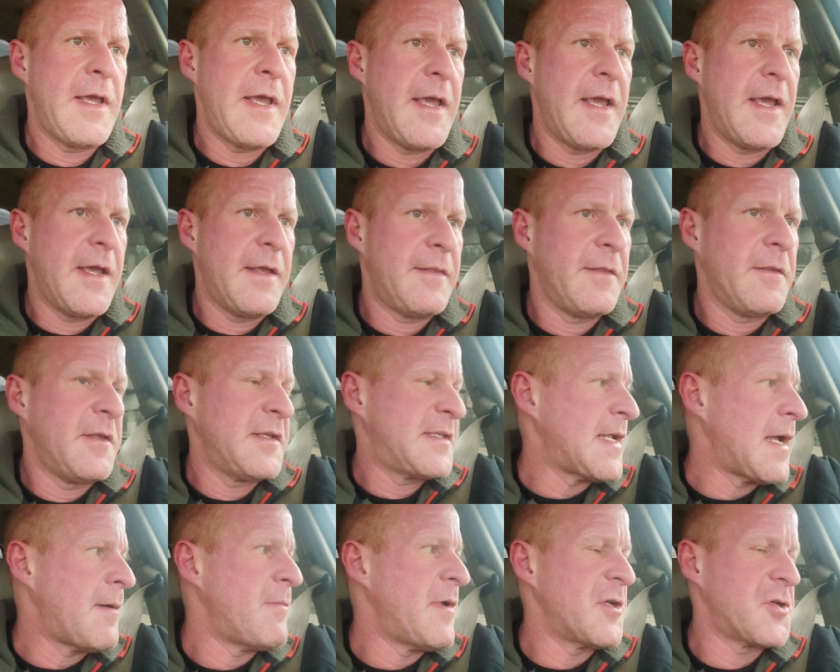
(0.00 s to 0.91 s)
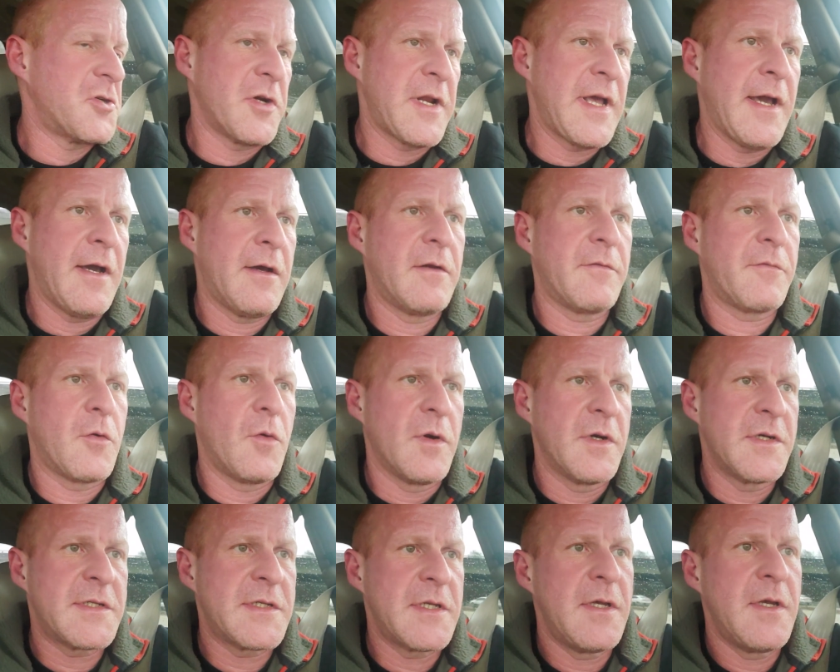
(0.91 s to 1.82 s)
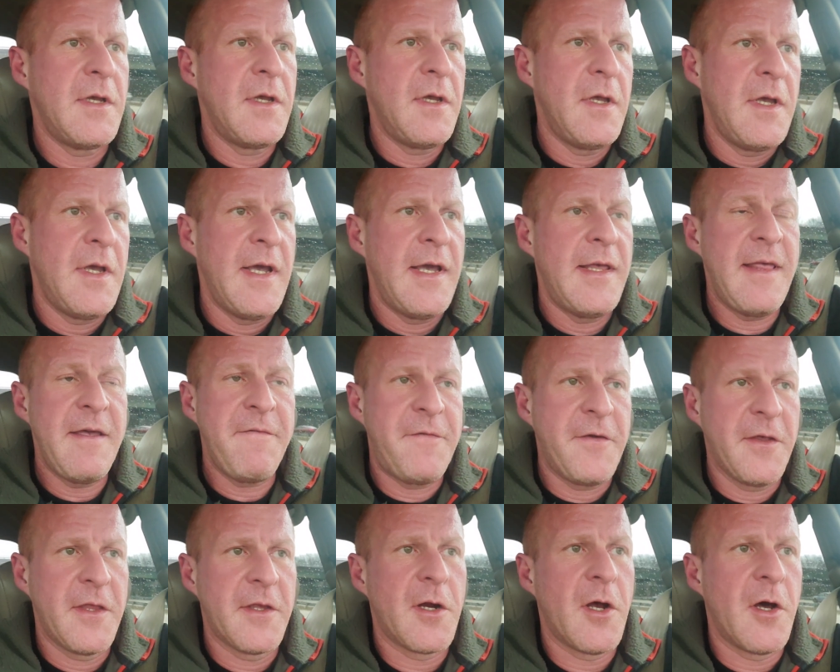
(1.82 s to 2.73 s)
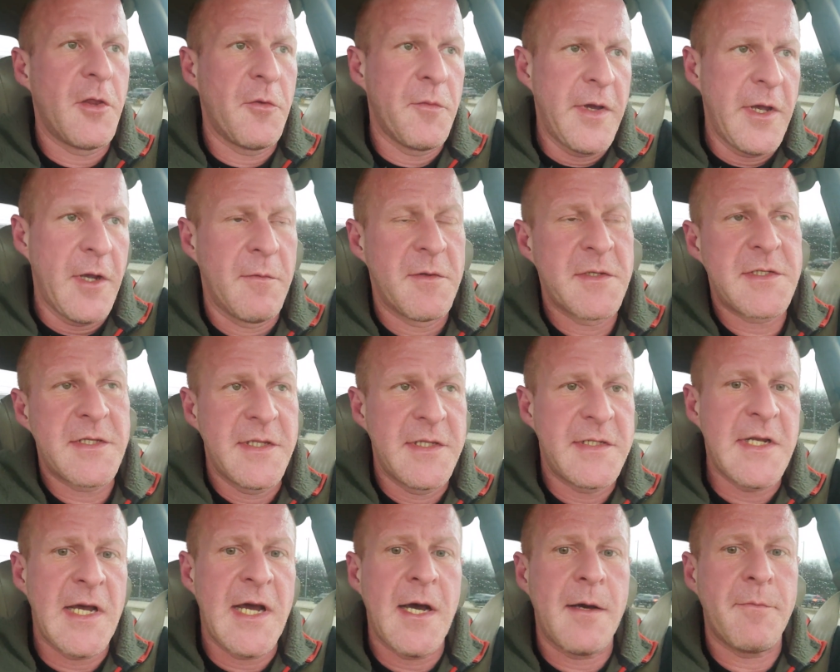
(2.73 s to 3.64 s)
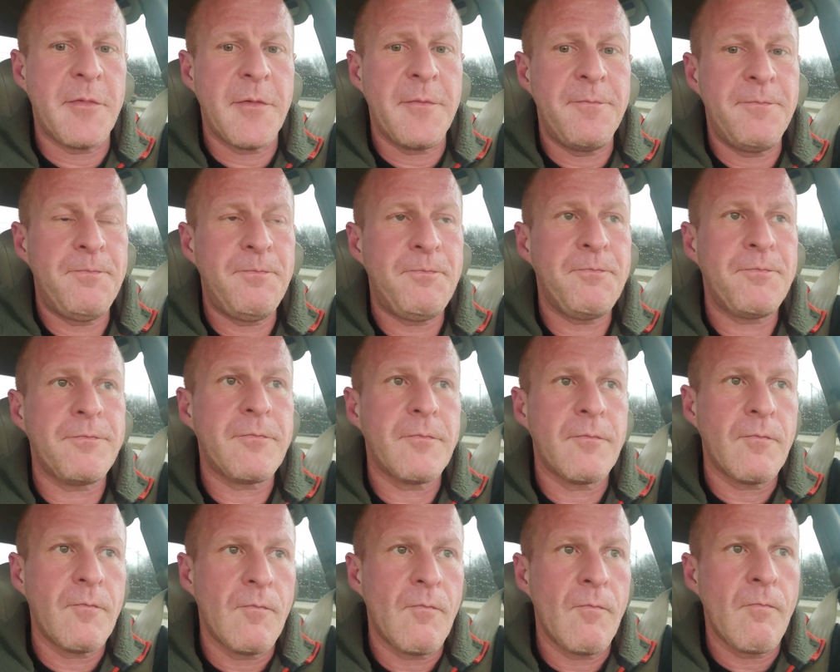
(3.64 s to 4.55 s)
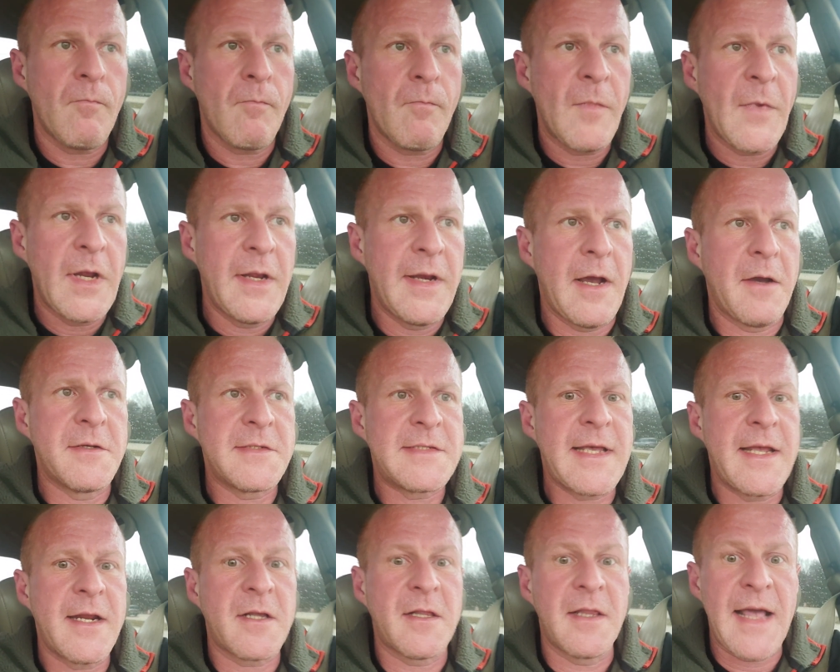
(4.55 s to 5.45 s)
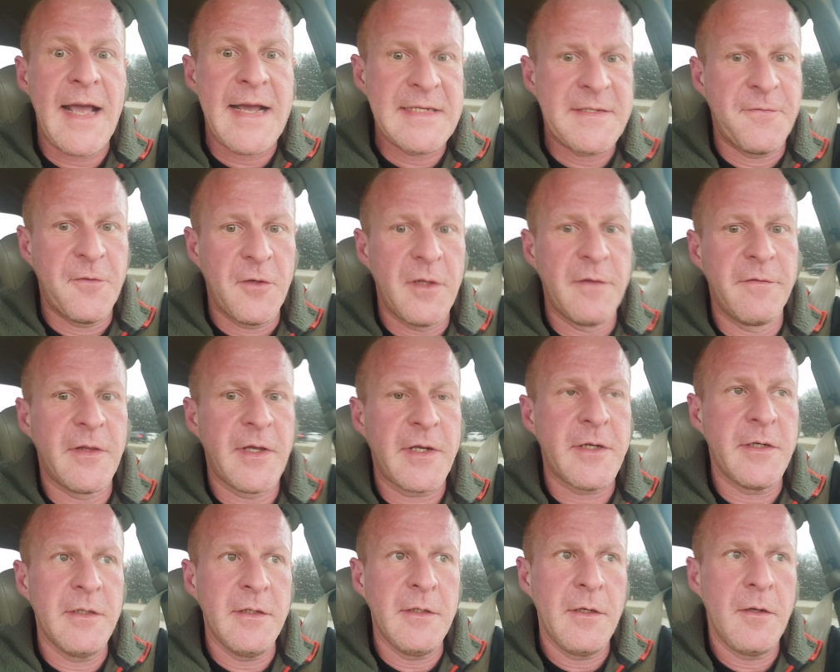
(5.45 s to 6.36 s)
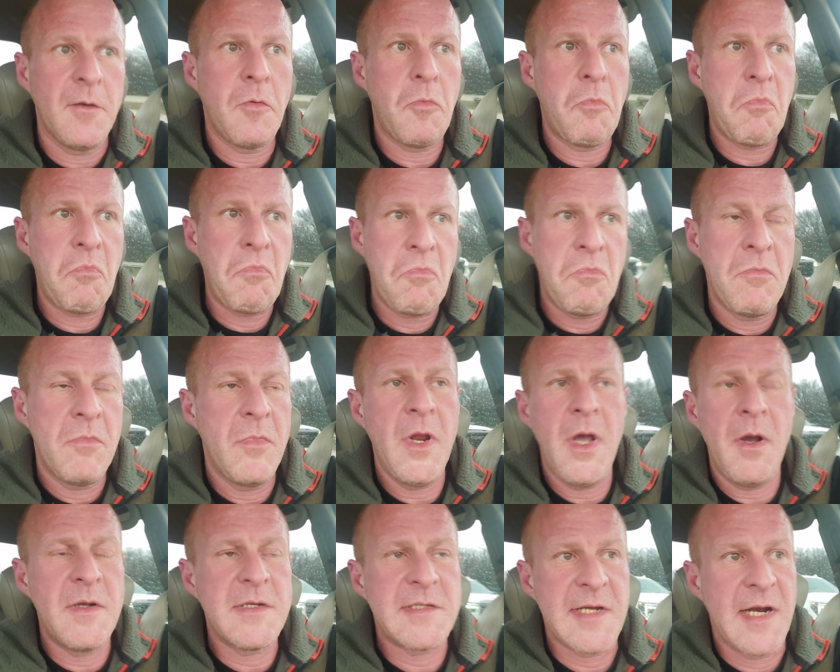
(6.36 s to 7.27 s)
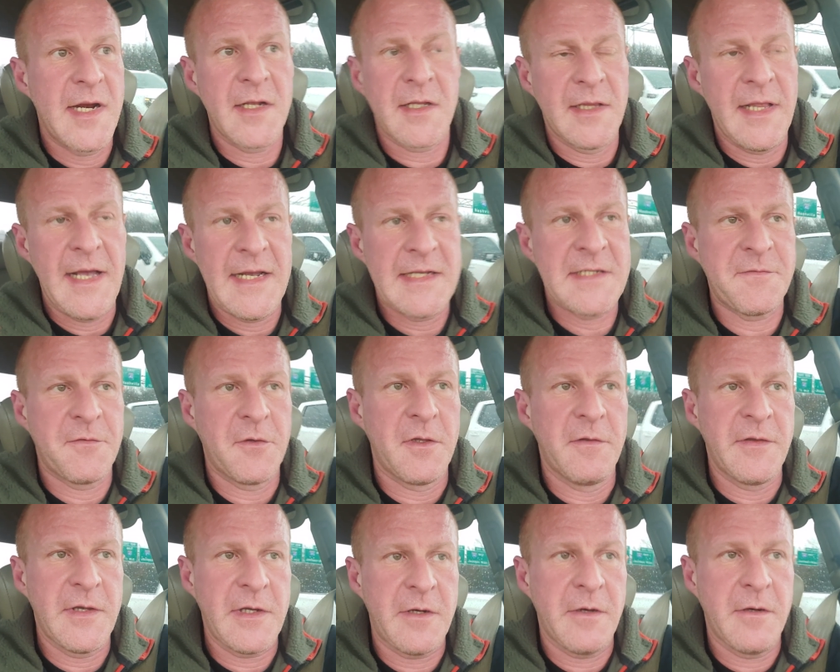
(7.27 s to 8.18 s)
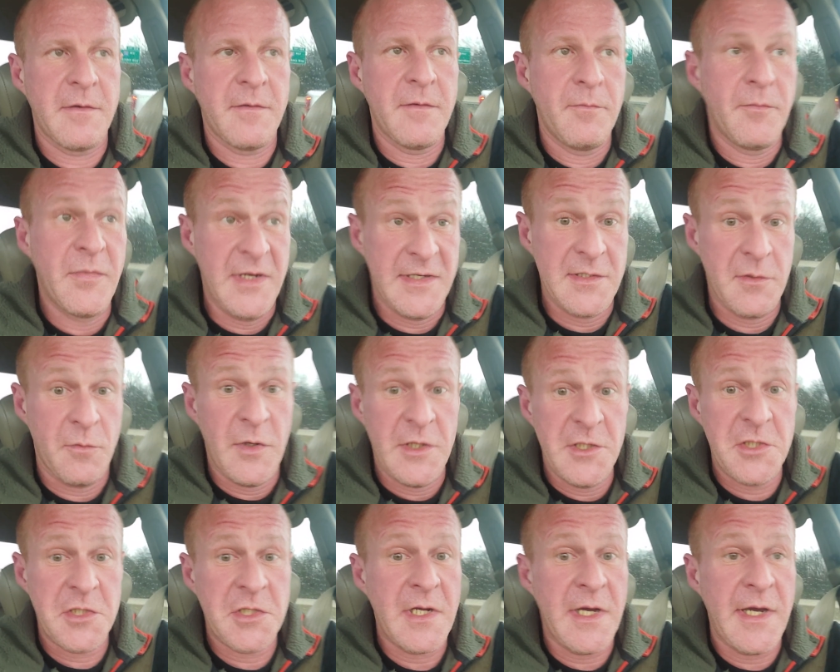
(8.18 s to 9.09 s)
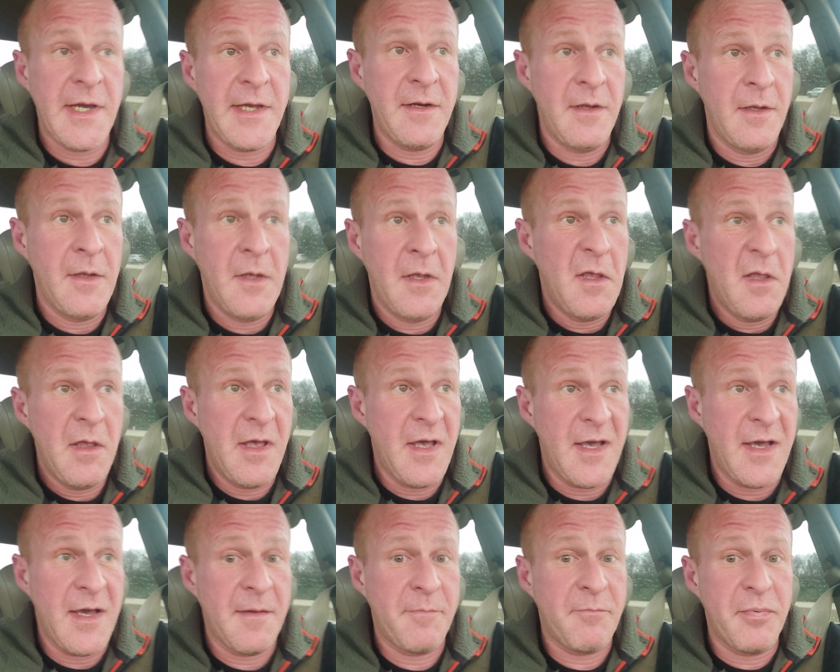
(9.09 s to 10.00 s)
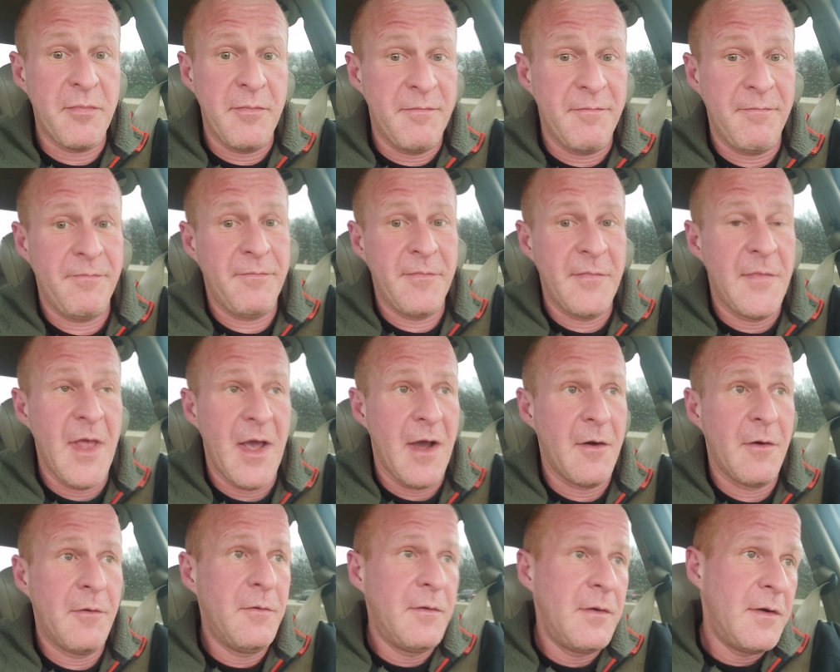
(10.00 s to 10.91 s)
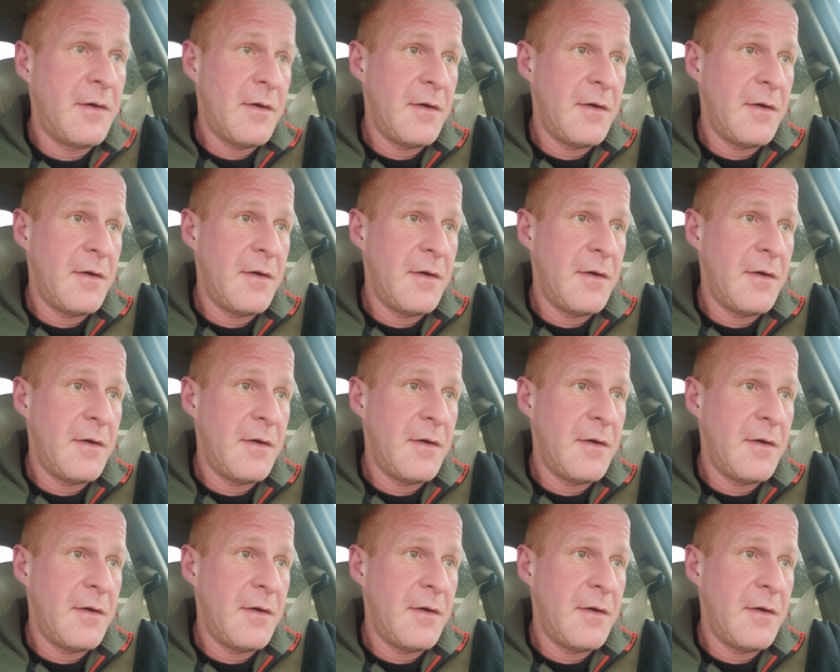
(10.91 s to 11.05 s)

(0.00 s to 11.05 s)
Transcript: And it's not measured out, of course. And they fill it all the way almost to the top. Now, is that a glass full of liquor? No, it's not a glass full of liquor. But is it one shot? No.